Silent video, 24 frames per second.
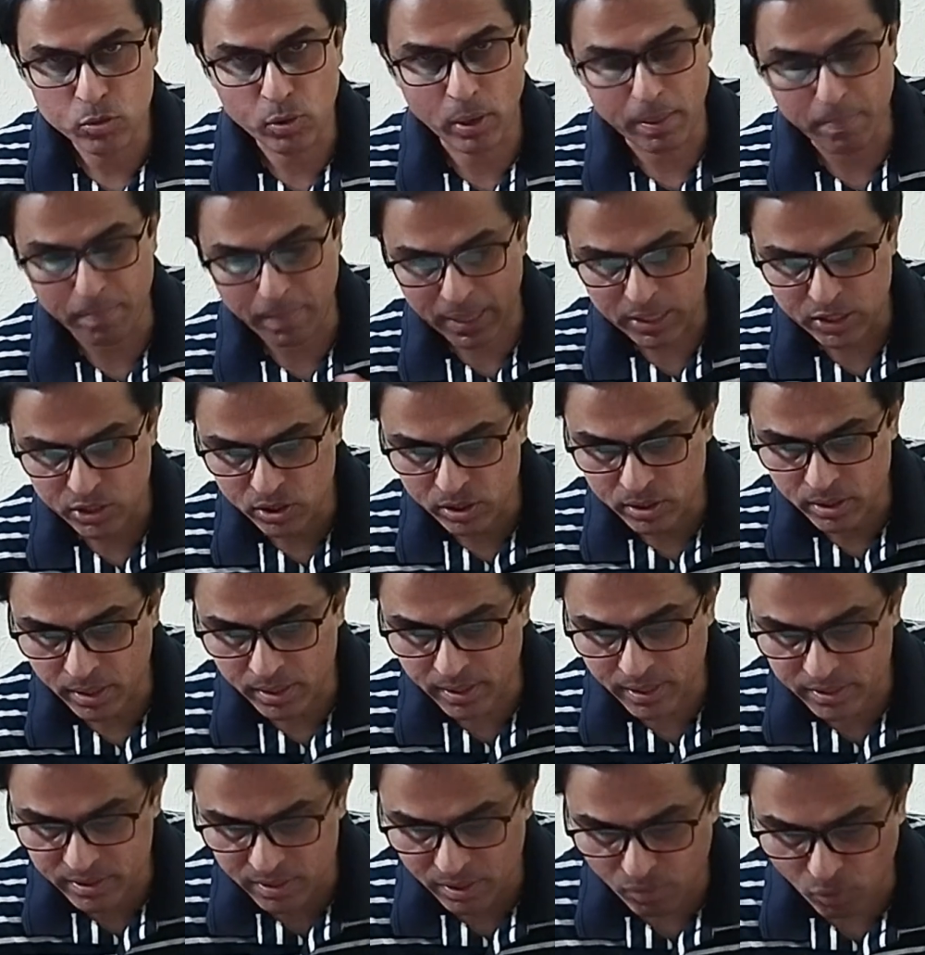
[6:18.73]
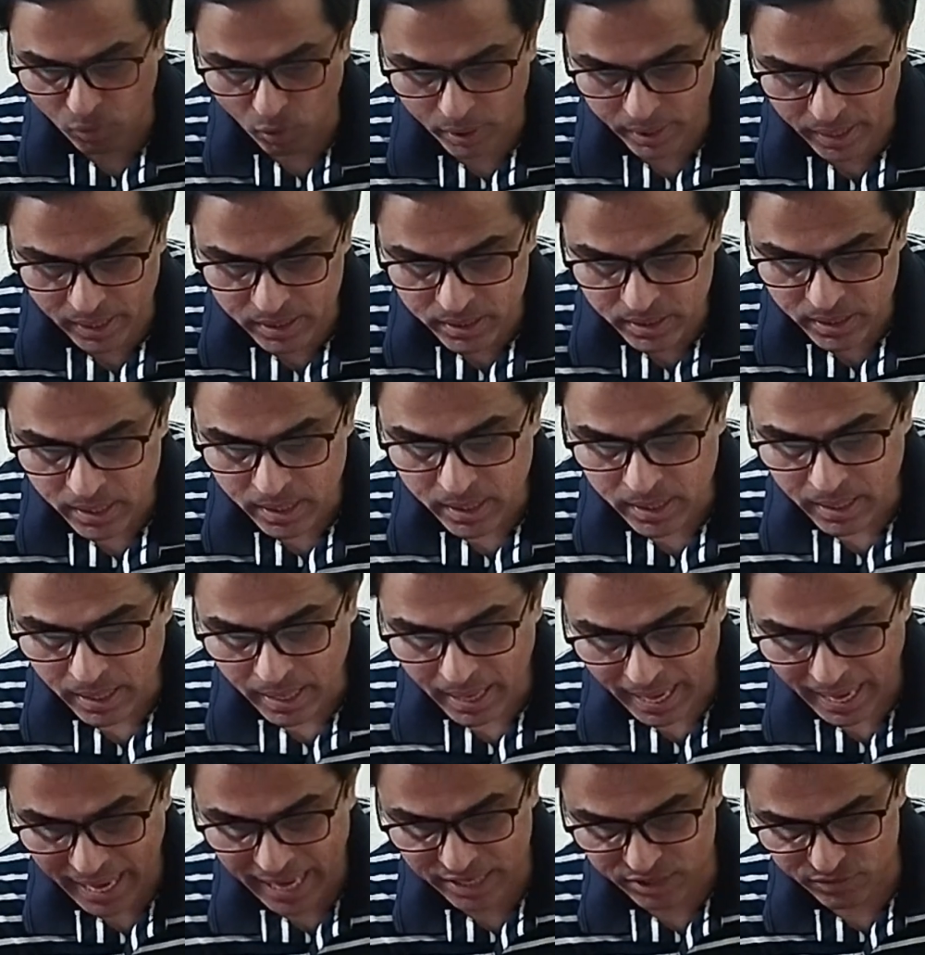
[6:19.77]
So I mentioned the disadvantage
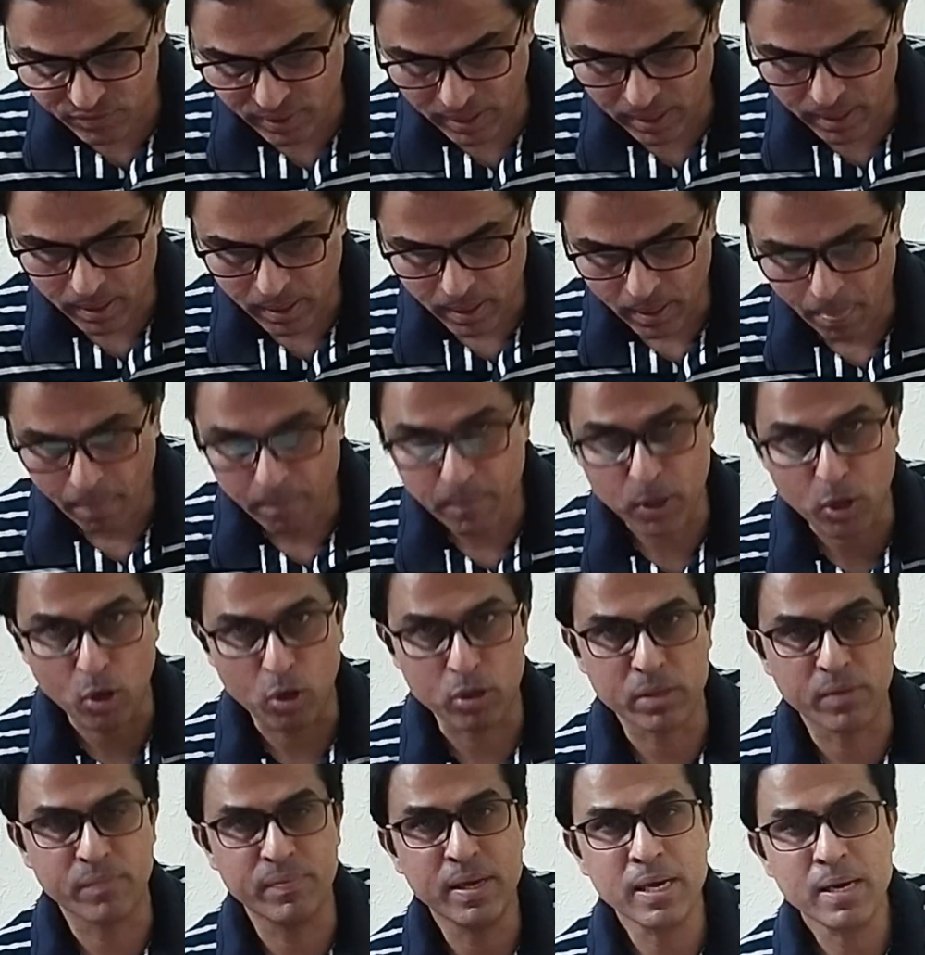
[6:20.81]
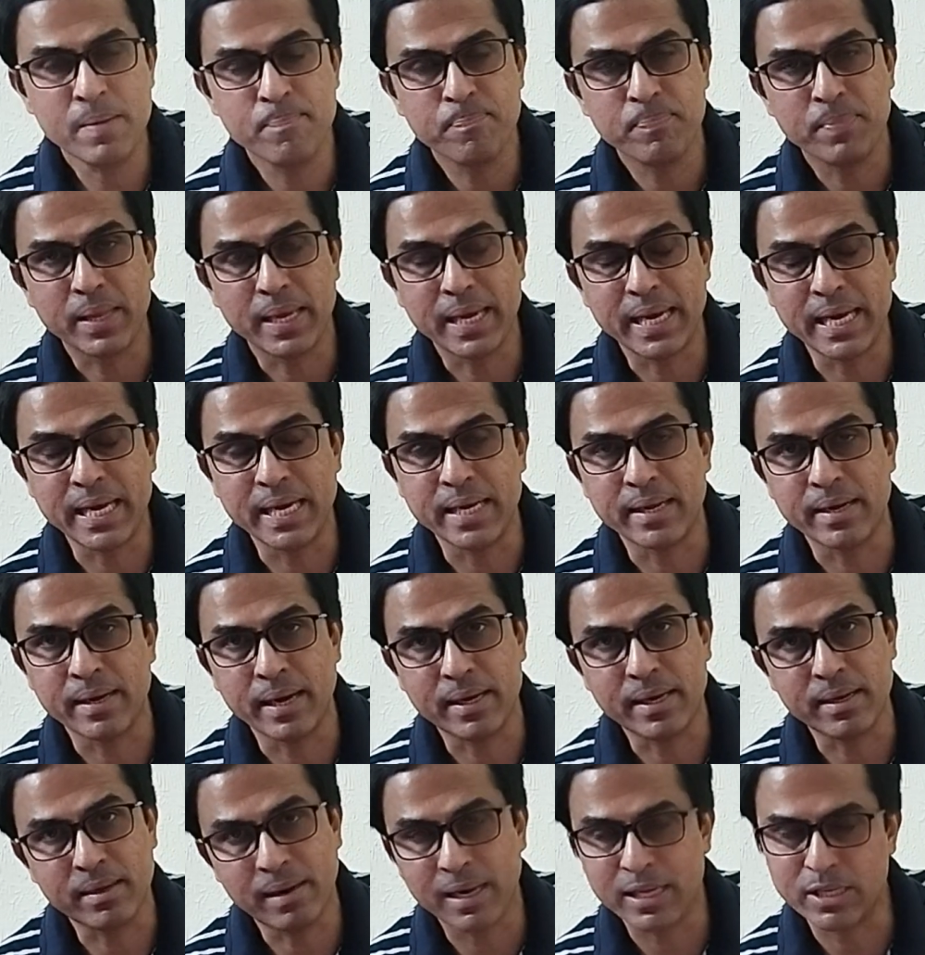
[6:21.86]
as well because of the
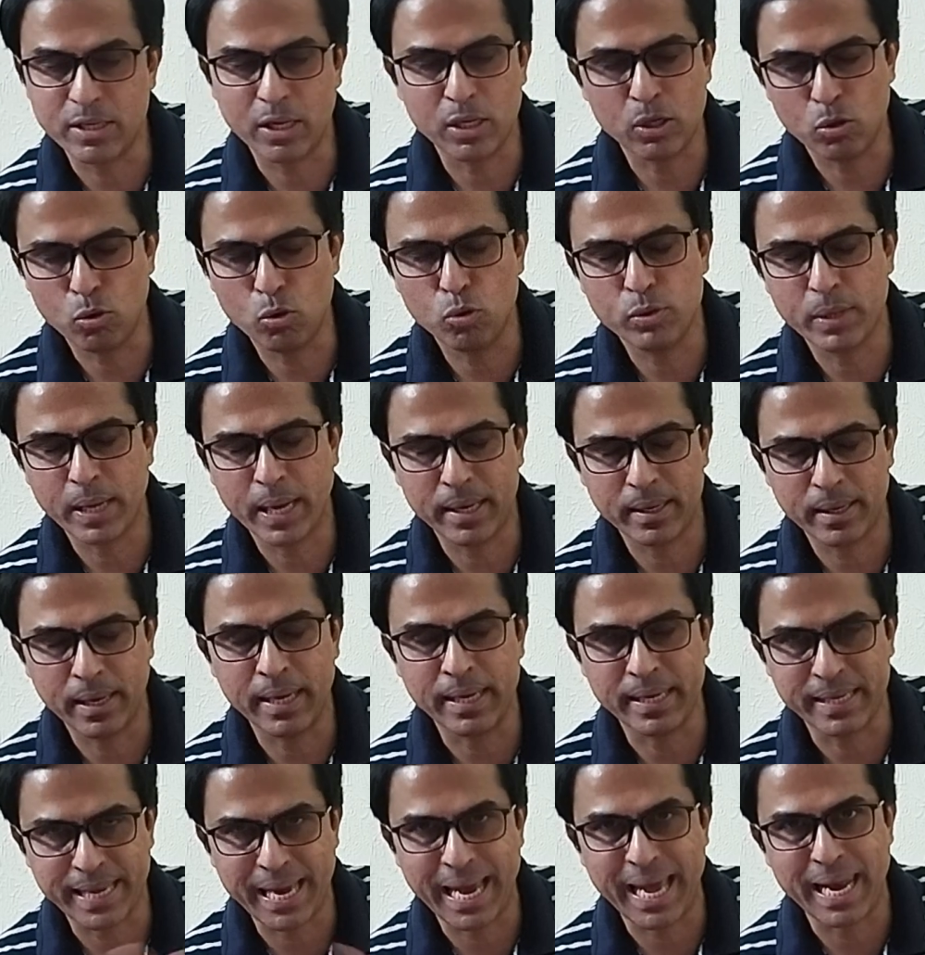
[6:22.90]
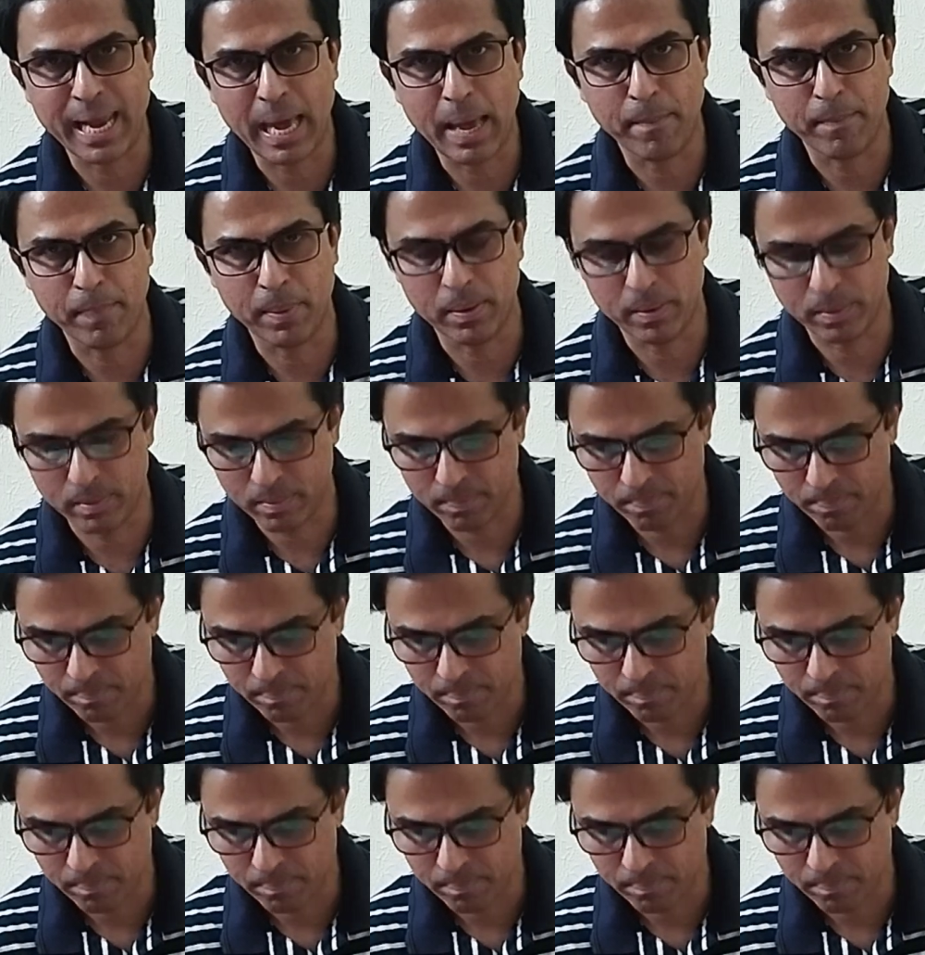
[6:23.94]
internet glitch, and you know that it can happen.